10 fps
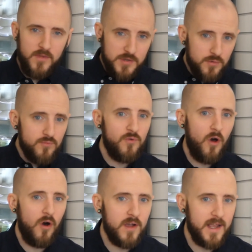Now these are
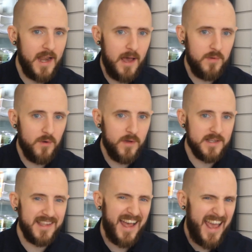raw
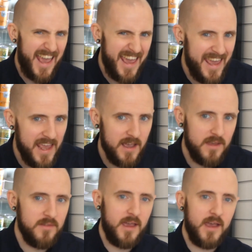cannabinoids. That
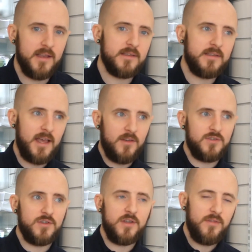A at the end
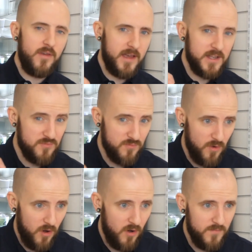tells you that it's
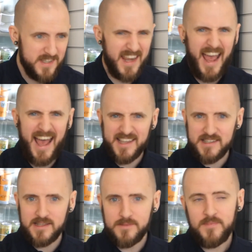raw, it's an
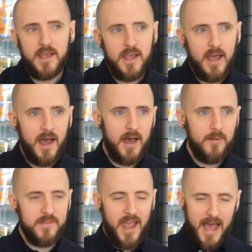acid.
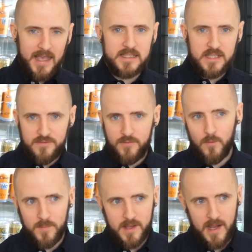The acid
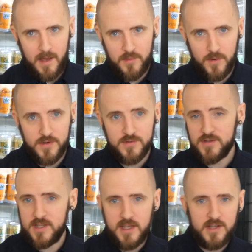form
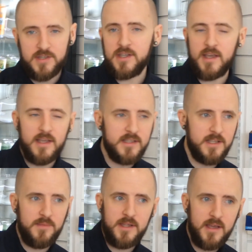cannabinoids. There's THCA,
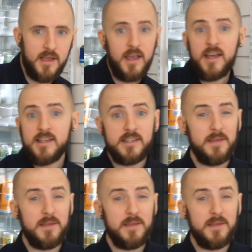CBDA,